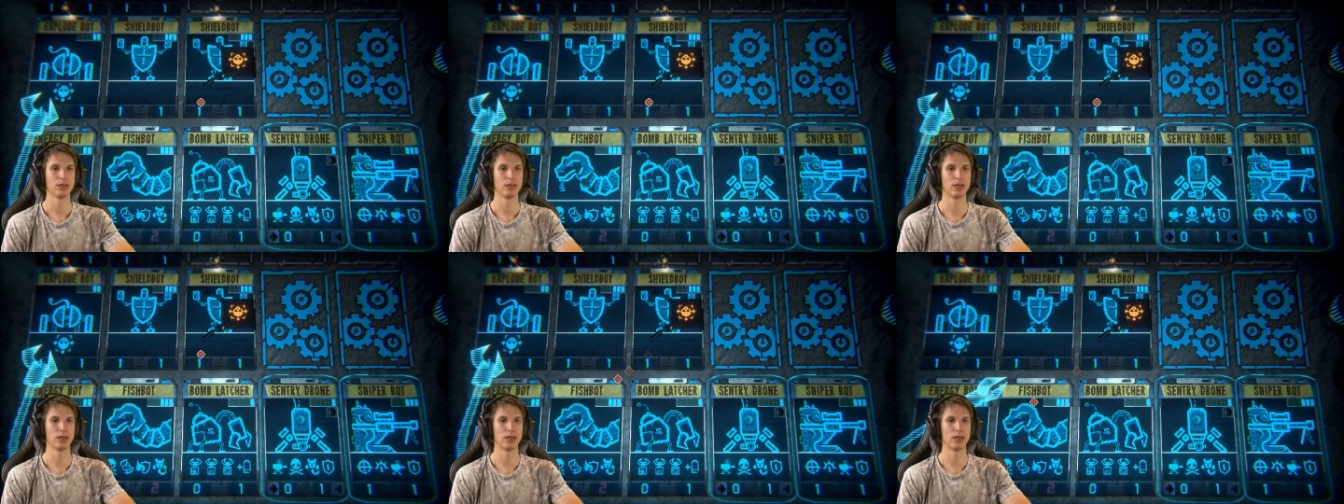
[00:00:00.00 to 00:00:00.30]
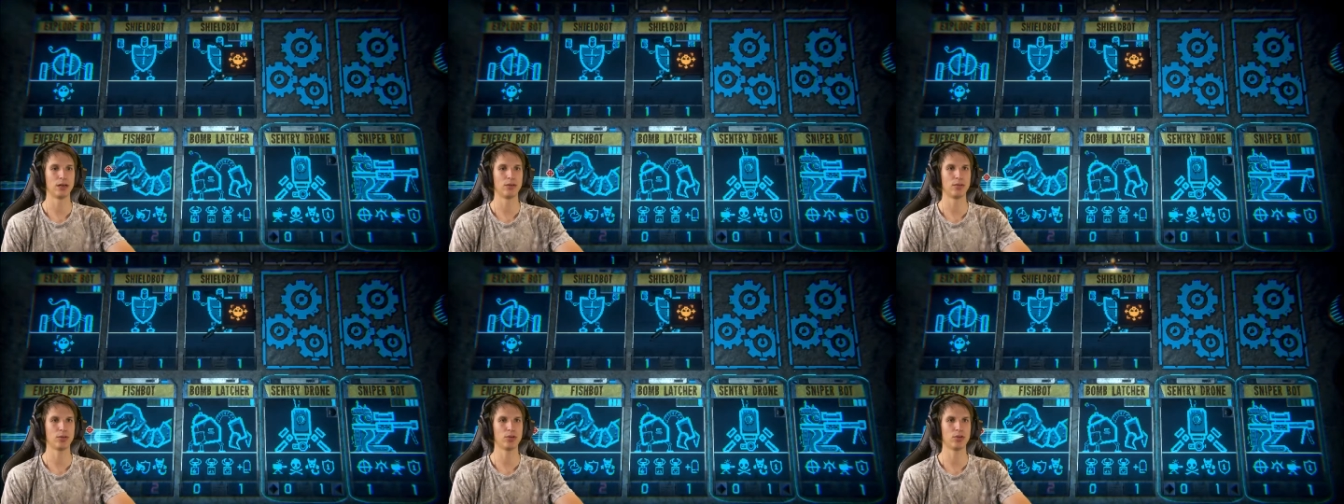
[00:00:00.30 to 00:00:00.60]

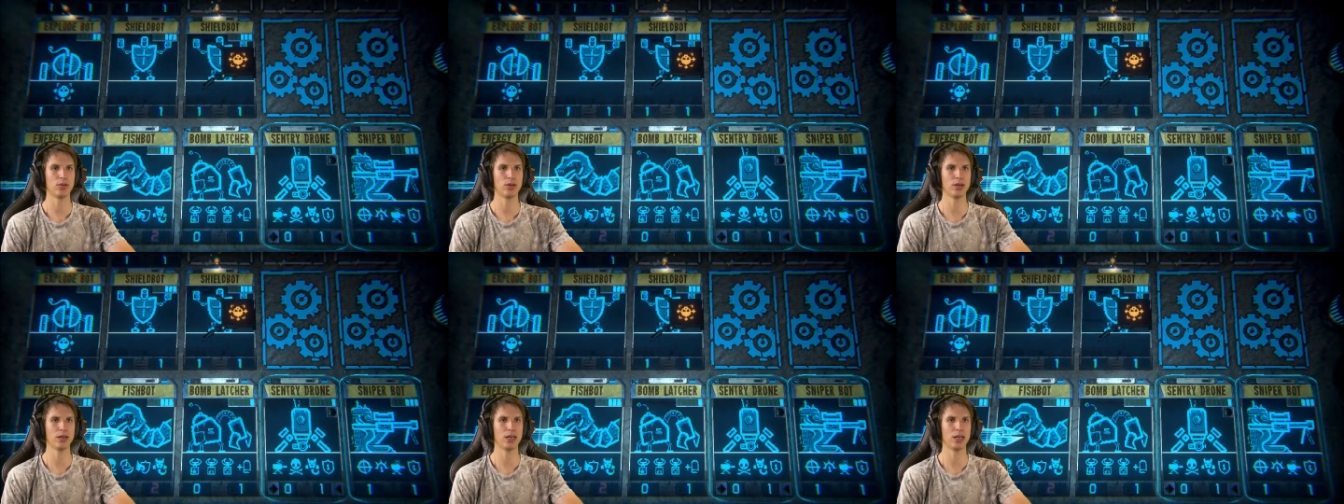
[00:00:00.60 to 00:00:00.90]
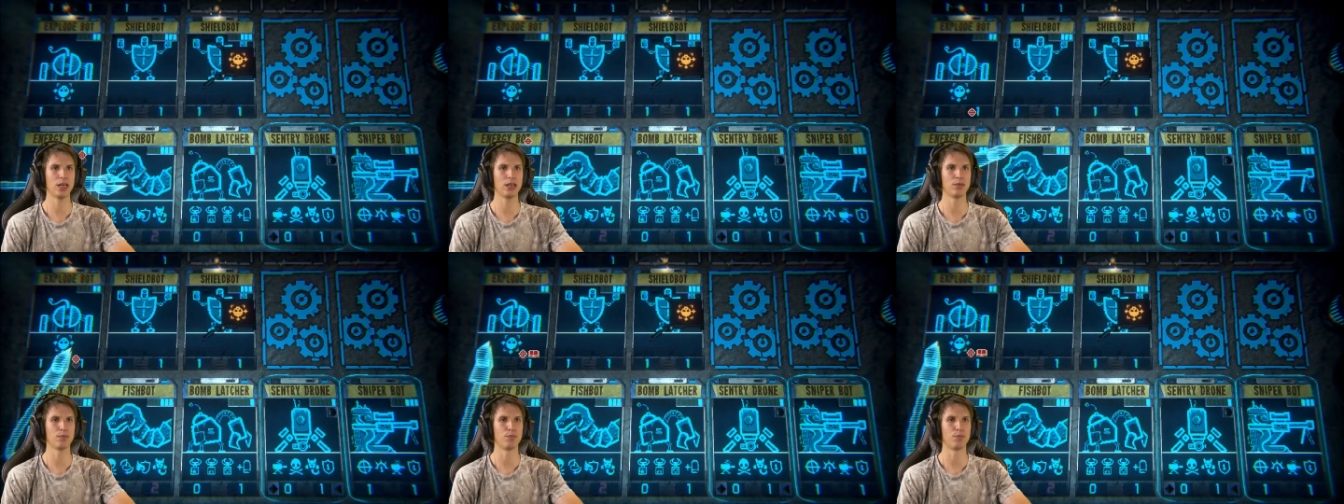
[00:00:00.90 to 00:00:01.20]
Uh, what do you
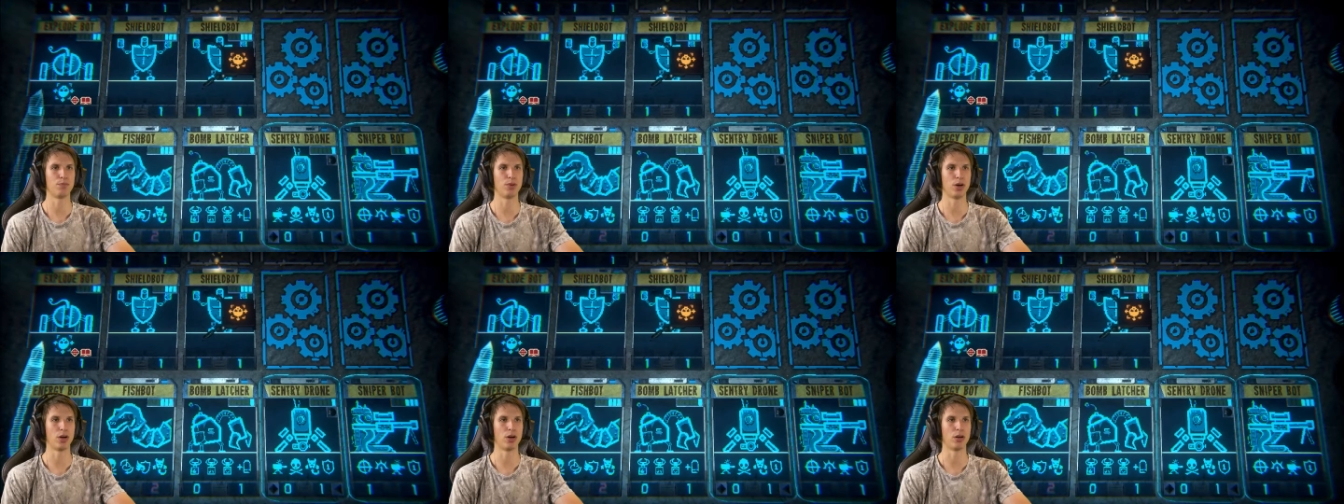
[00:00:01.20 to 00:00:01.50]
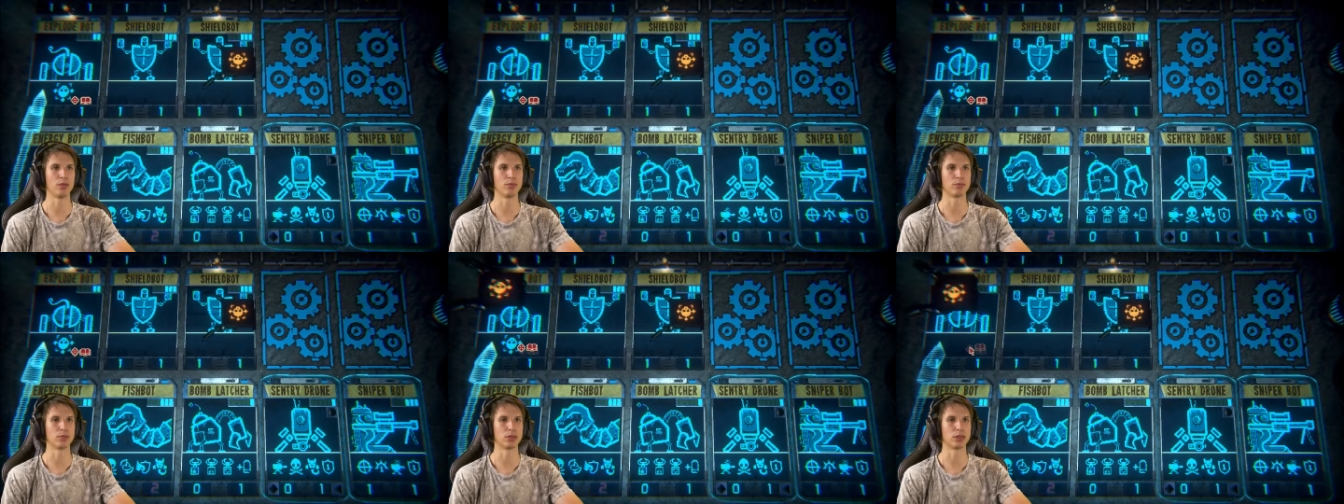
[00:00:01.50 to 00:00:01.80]
get?
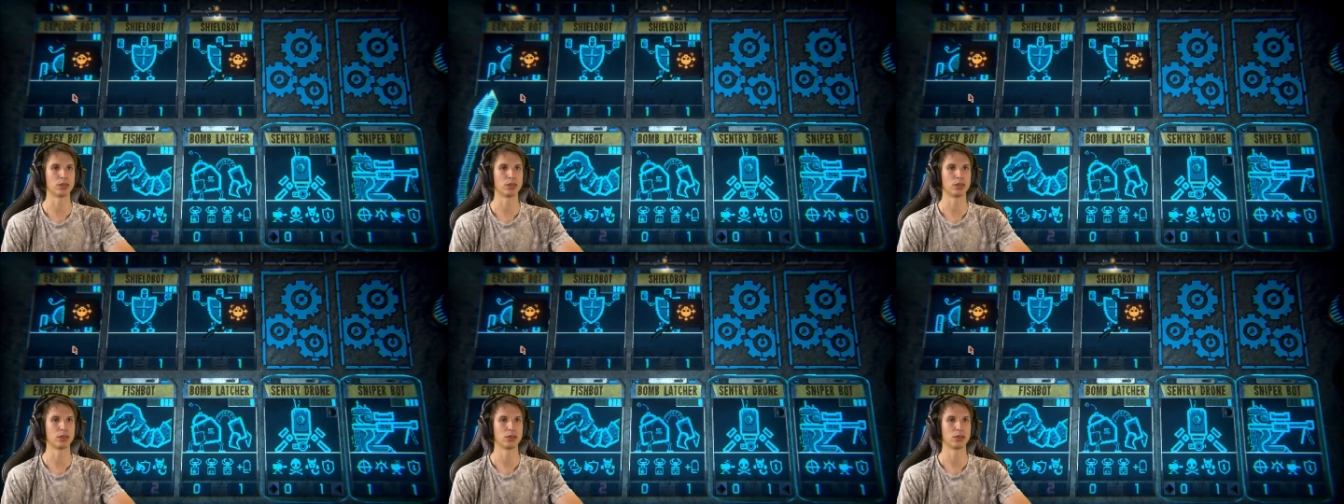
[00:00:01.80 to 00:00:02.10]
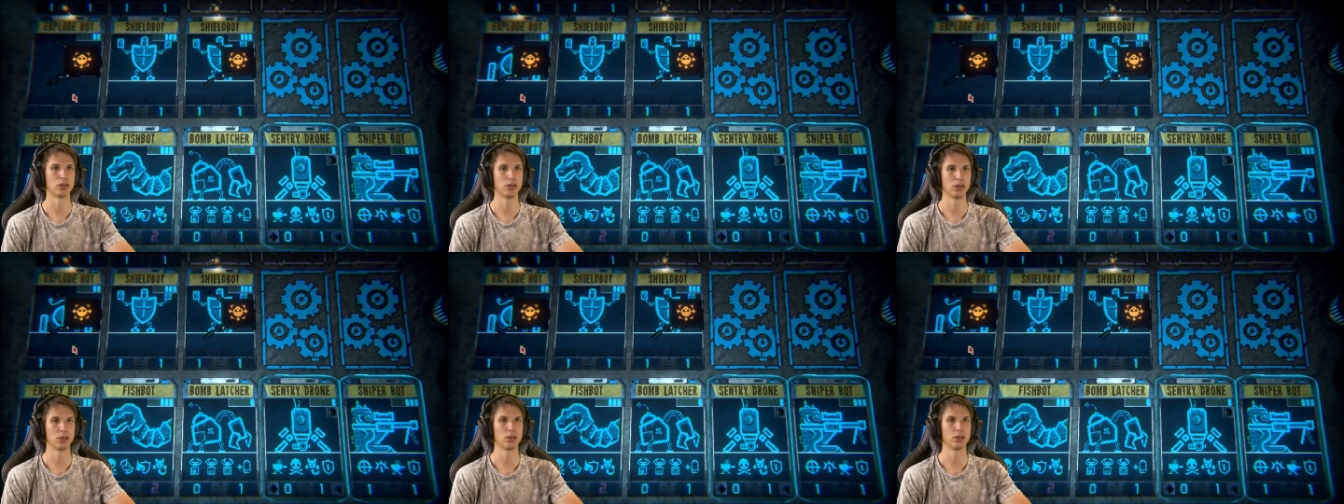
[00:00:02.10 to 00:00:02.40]
Bombs.
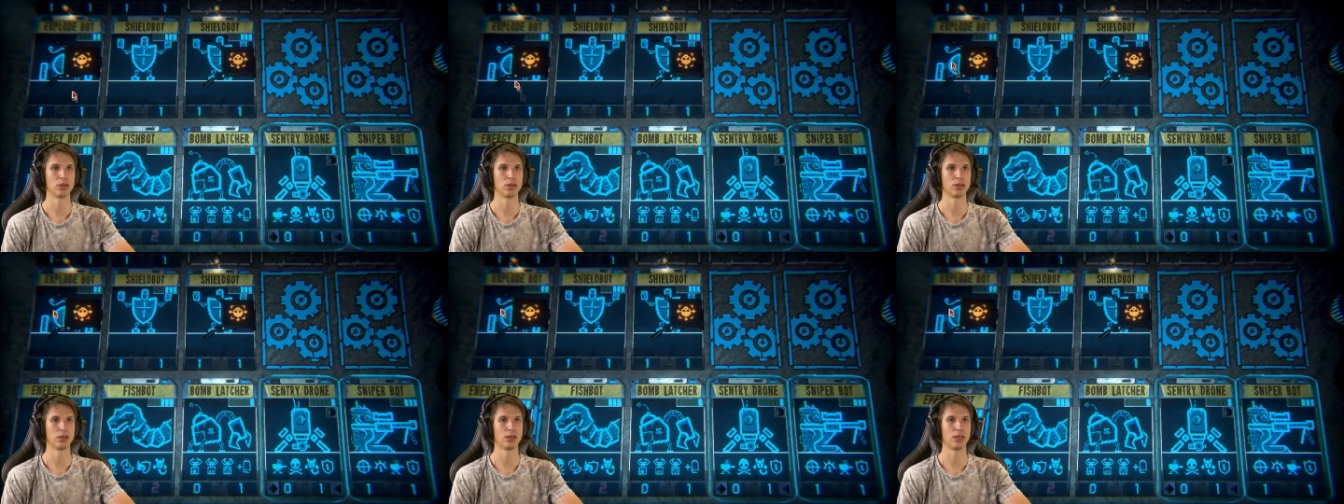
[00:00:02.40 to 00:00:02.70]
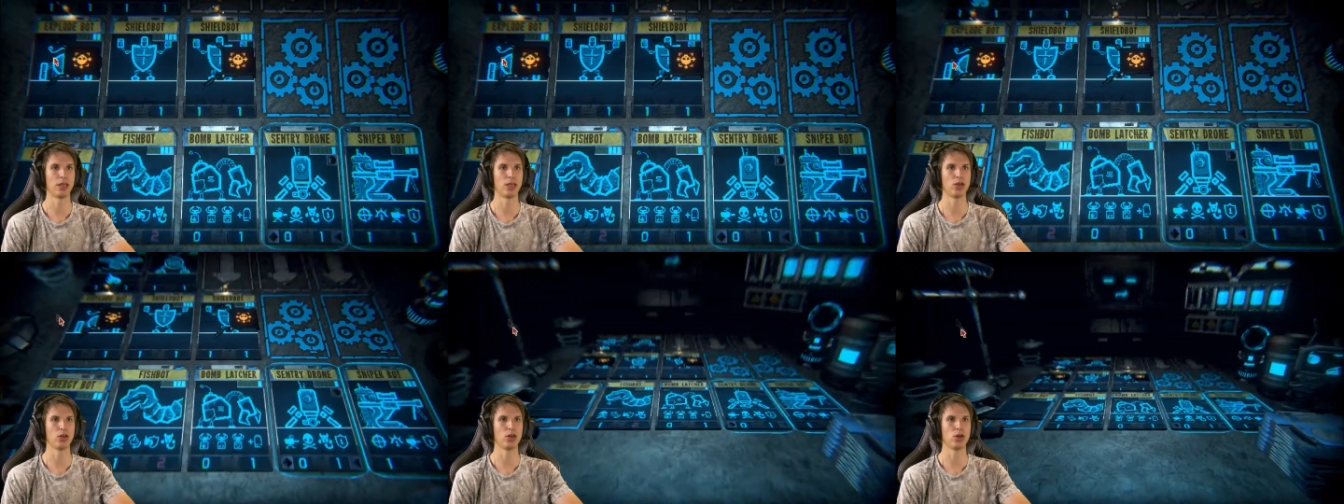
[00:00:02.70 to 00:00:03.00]

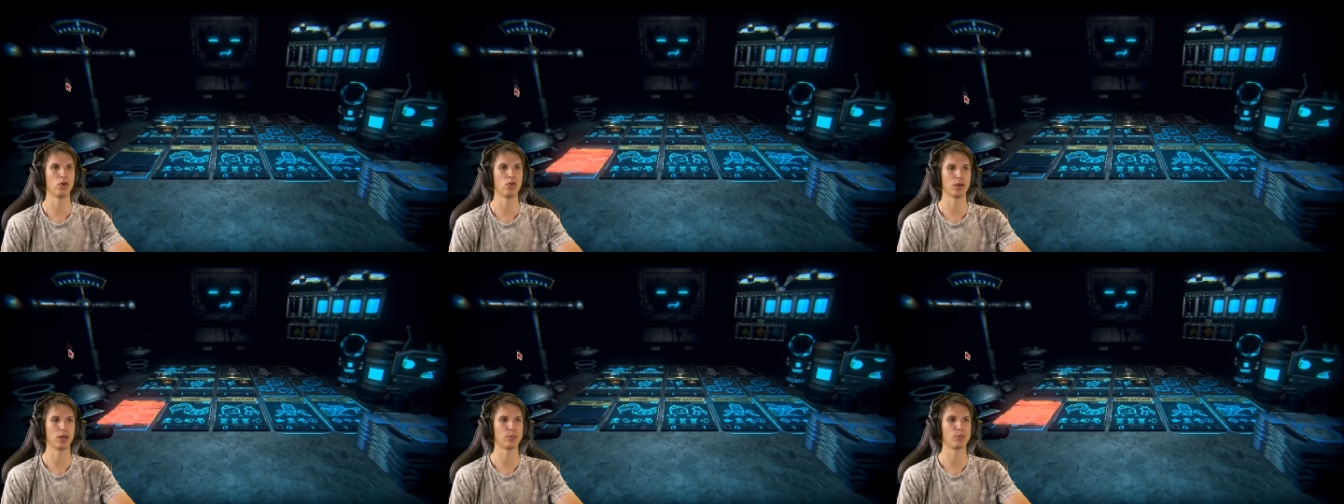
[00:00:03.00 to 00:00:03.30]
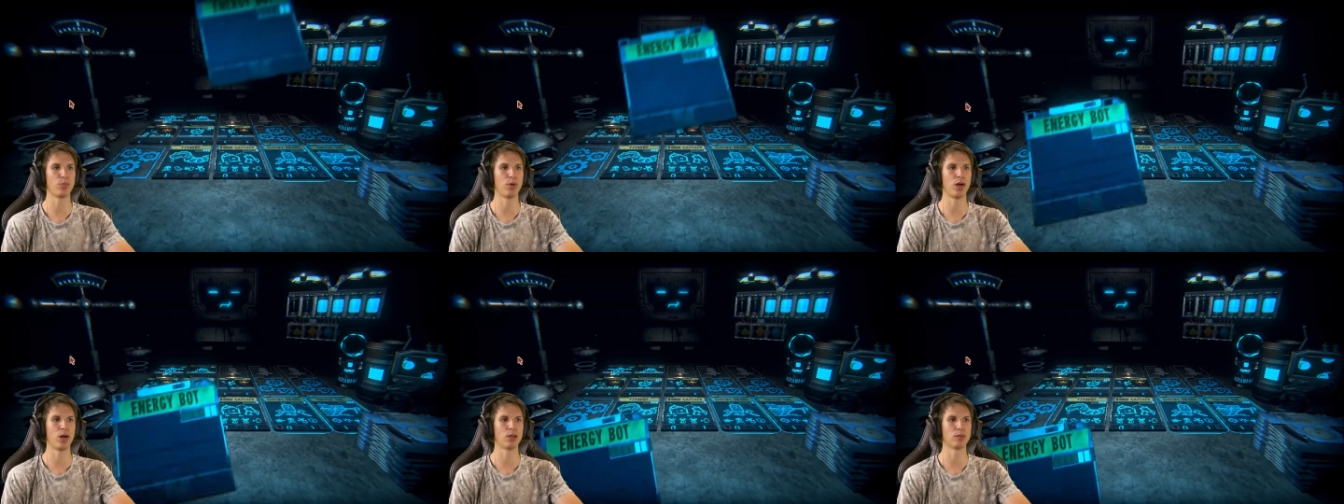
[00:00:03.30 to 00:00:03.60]
Here you go,
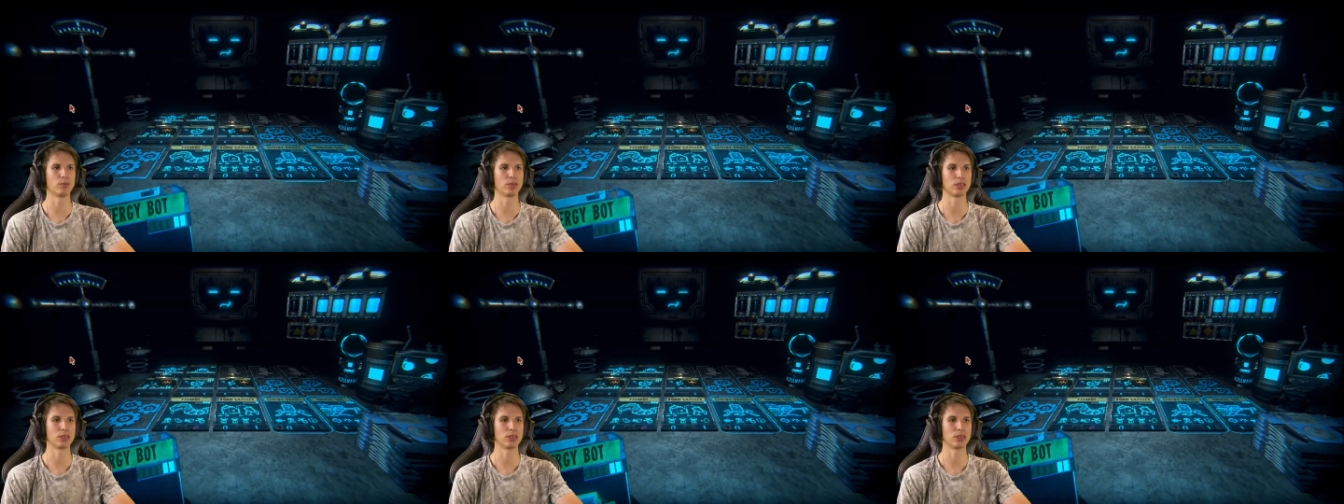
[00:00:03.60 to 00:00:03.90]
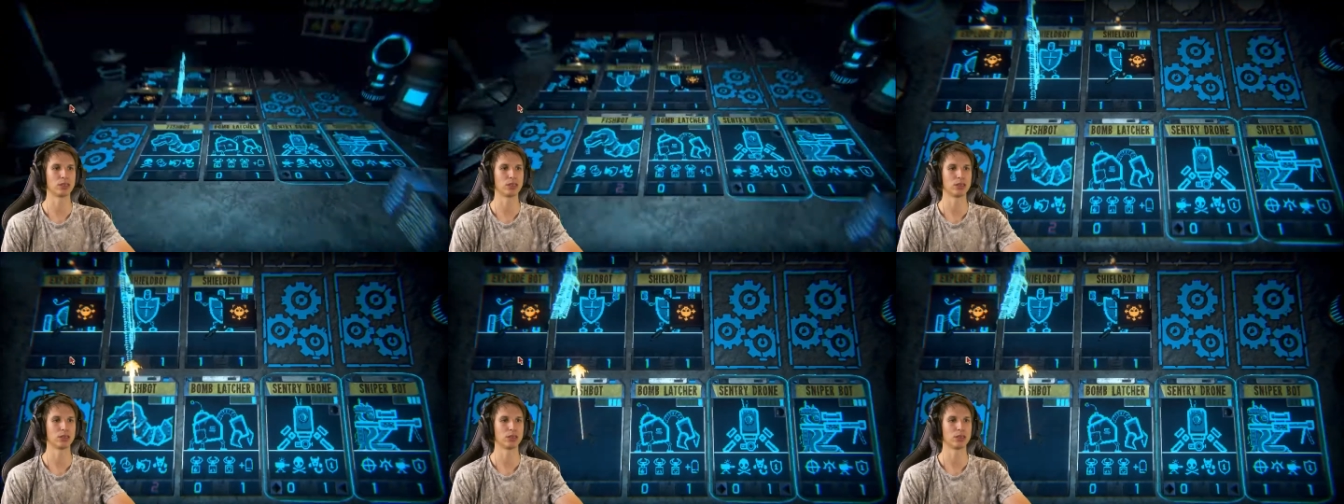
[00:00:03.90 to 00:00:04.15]
get bombs.